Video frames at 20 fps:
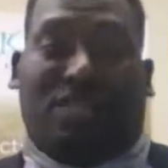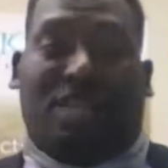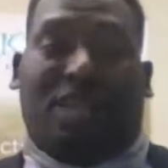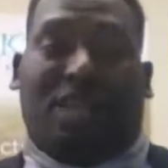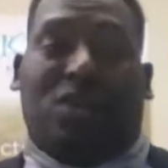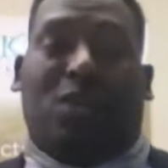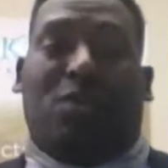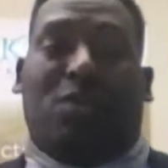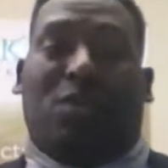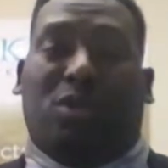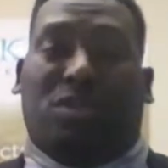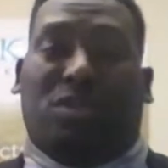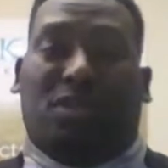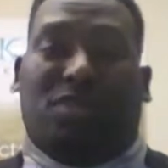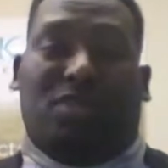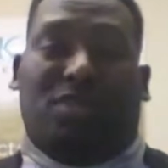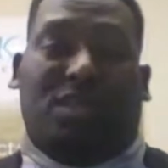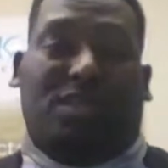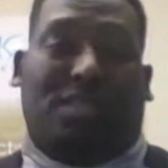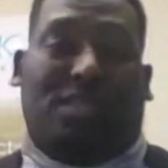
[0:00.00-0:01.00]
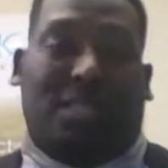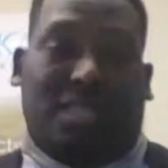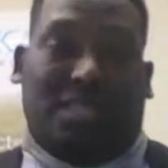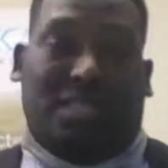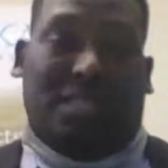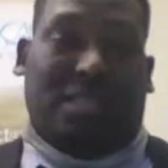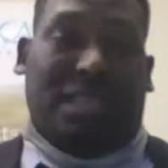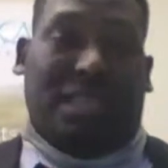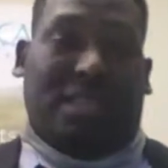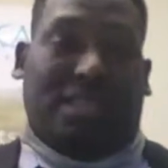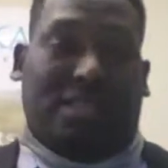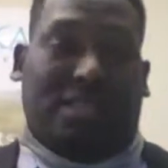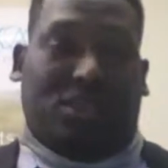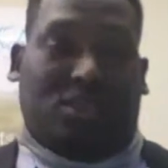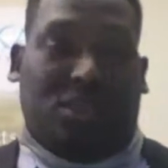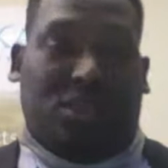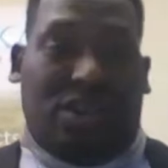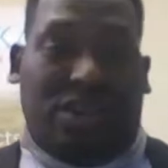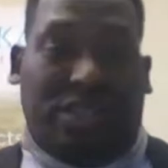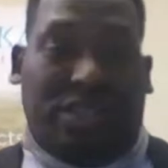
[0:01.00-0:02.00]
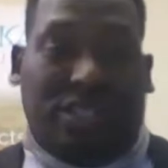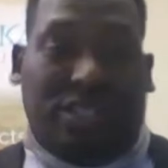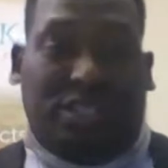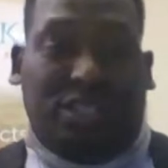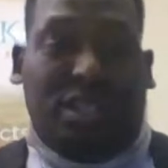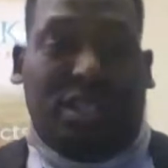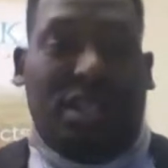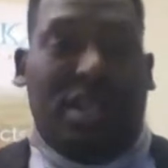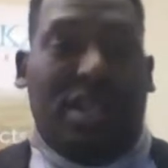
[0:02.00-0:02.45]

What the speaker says: I know most of us tend to get discouraged